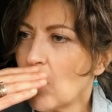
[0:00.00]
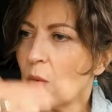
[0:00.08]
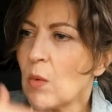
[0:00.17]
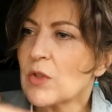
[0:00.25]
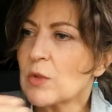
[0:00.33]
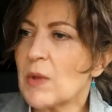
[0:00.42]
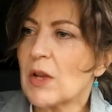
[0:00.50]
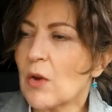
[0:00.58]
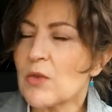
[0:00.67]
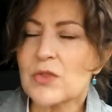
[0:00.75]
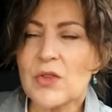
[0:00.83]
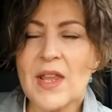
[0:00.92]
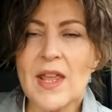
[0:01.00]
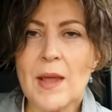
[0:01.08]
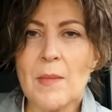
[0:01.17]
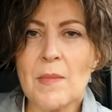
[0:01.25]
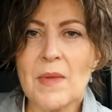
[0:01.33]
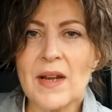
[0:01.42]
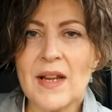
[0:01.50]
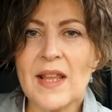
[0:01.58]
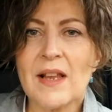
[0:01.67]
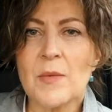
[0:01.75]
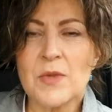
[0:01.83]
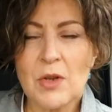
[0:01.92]
want to be close to him, and
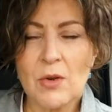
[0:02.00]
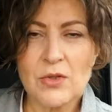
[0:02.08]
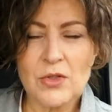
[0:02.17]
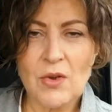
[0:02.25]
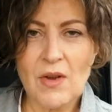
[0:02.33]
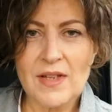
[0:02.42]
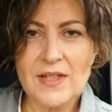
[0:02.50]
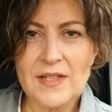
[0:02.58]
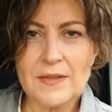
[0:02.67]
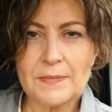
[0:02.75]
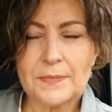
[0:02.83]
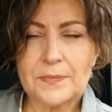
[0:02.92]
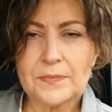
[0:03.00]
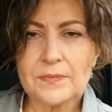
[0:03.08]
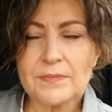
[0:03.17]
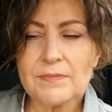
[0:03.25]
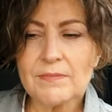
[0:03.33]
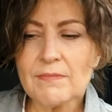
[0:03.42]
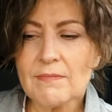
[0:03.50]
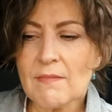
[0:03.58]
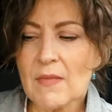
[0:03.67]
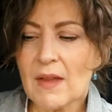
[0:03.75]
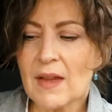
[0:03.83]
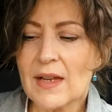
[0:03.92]
he comes close to us.
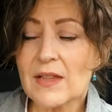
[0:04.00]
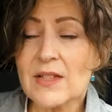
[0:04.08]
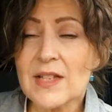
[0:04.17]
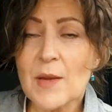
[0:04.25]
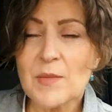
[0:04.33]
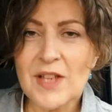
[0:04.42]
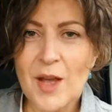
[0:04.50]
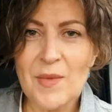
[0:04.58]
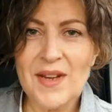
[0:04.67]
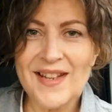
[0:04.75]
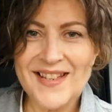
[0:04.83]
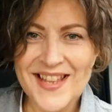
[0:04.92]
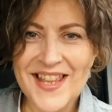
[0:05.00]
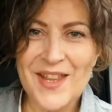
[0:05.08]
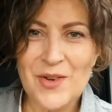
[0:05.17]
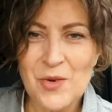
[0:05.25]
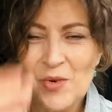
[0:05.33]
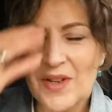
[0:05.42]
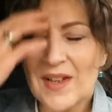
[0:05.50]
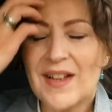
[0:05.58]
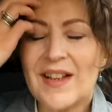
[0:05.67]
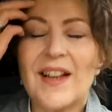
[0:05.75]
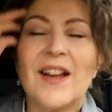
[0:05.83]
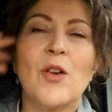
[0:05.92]
And at the same time, it is he who
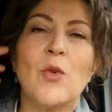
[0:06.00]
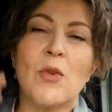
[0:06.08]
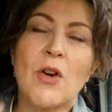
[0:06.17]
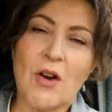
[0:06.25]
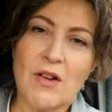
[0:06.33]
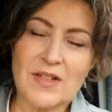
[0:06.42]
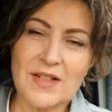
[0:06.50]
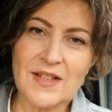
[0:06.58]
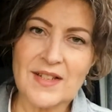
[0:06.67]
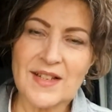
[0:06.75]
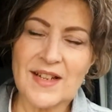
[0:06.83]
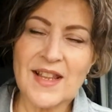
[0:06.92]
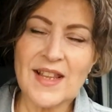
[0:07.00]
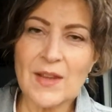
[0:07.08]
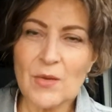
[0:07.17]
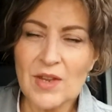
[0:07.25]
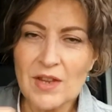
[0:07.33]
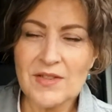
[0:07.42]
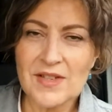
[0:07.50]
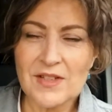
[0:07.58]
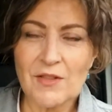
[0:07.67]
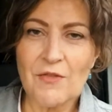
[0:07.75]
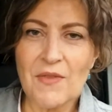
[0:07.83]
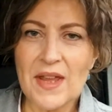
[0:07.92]
calls us, and he who gives us
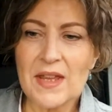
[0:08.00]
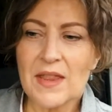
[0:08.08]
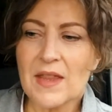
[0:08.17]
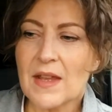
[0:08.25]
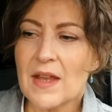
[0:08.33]
the faith.